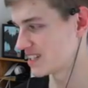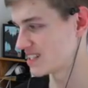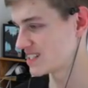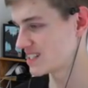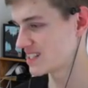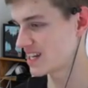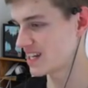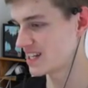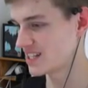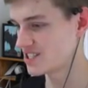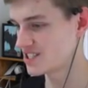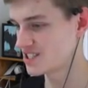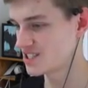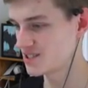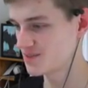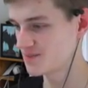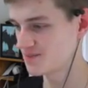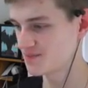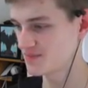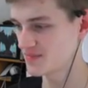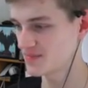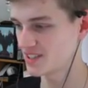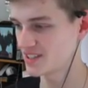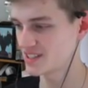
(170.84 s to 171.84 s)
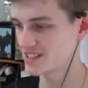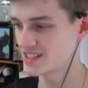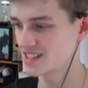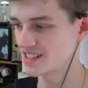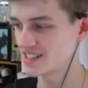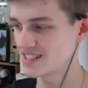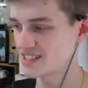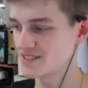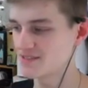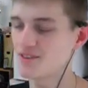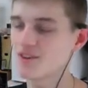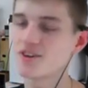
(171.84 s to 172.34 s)
this stage.
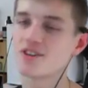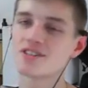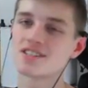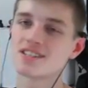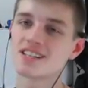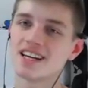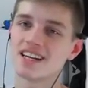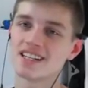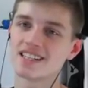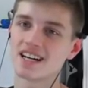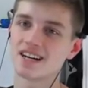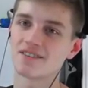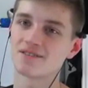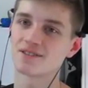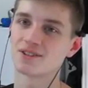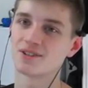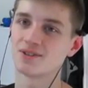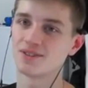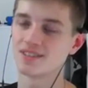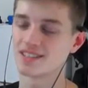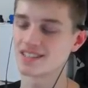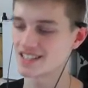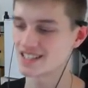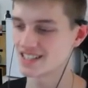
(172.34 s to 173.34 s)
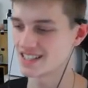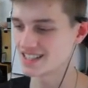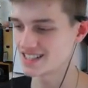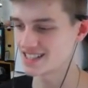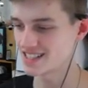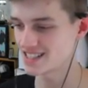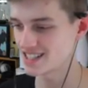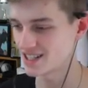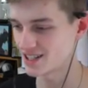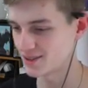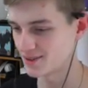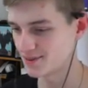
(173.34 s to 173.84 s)
It's the first stage after all, isn't it?
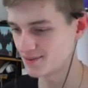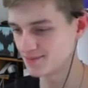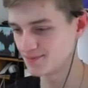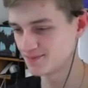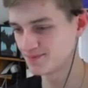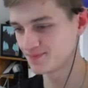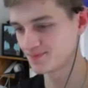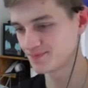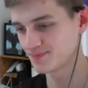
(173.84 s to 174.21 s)
So, not